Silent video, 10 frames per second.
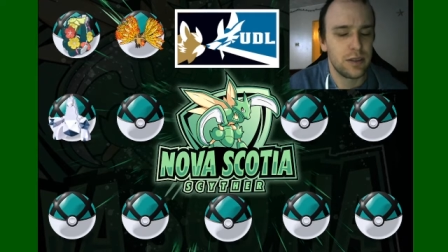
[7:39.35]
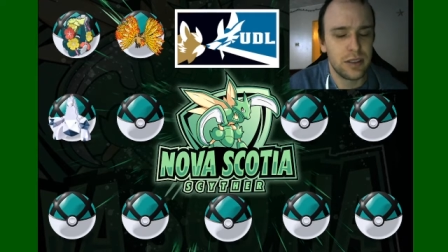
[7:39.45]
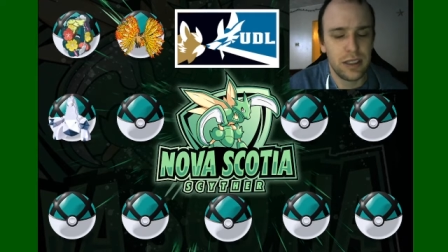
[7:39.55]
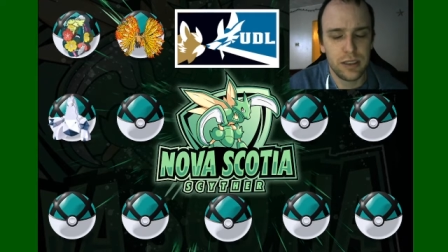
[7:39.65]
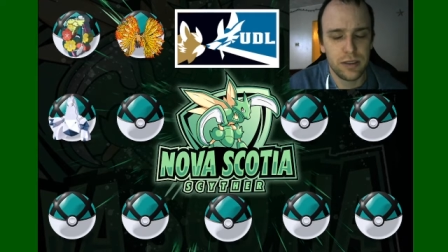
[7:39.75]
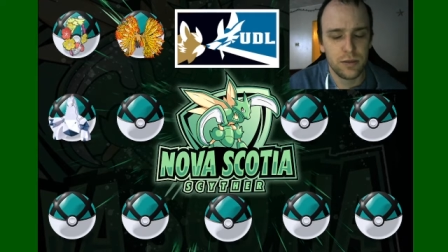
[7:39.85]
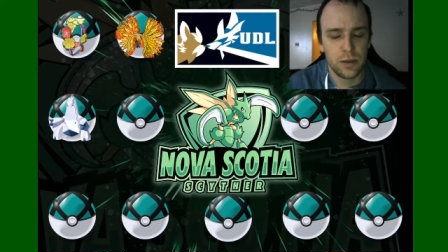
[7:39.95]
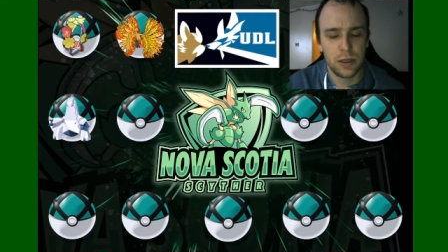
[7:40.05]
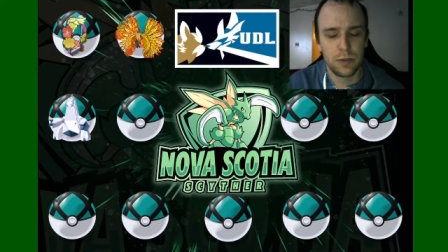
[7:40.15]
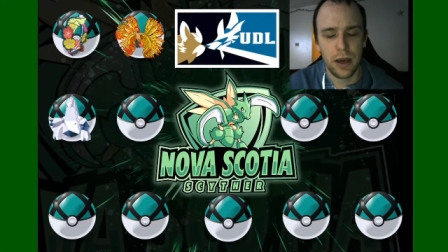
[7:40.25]
that doesn't
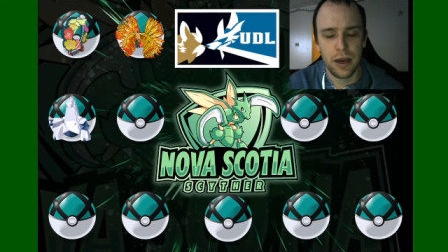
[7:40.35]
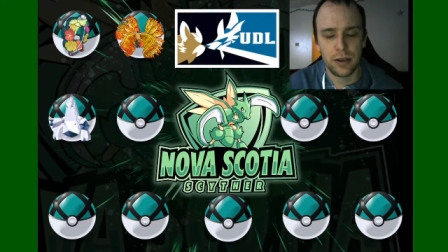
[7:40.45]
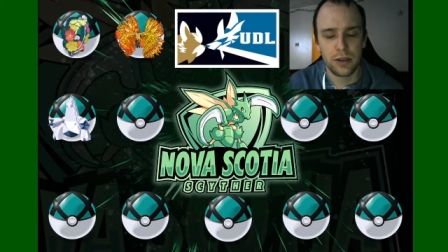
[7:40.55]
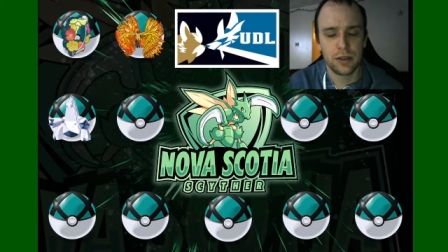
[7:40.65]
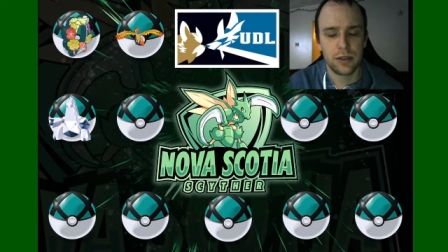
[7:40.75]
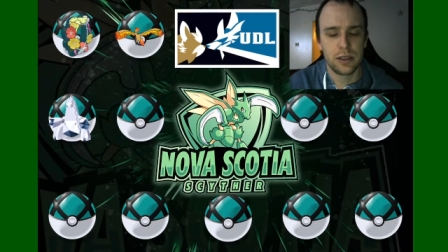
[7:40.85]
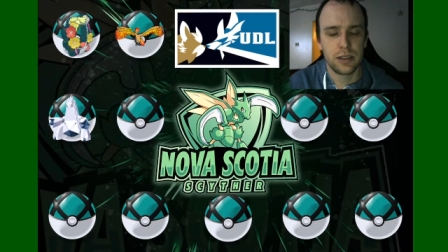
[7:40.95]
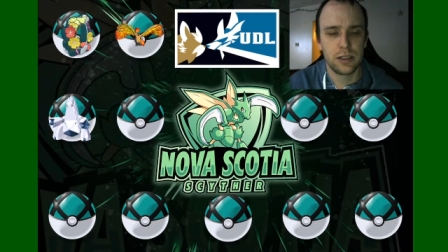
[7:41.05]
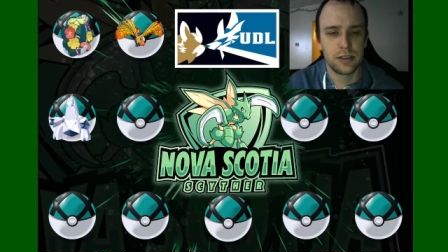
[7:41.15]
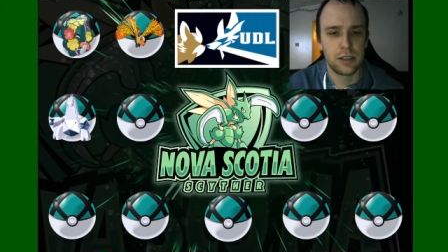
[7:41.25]
really matter
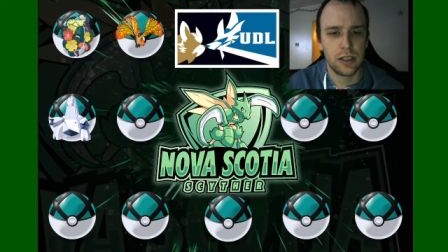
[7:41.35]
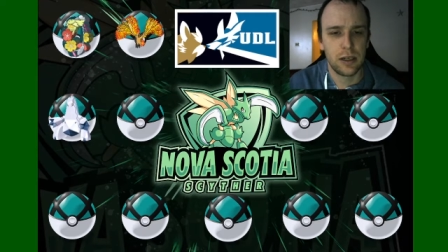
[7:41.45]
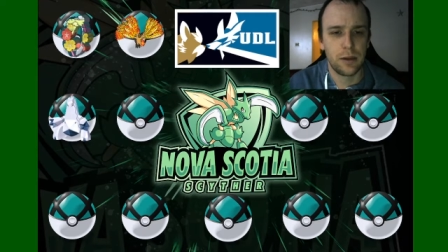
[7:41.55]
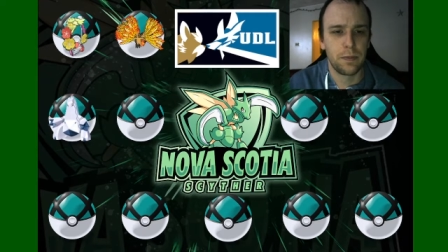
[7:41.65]
because I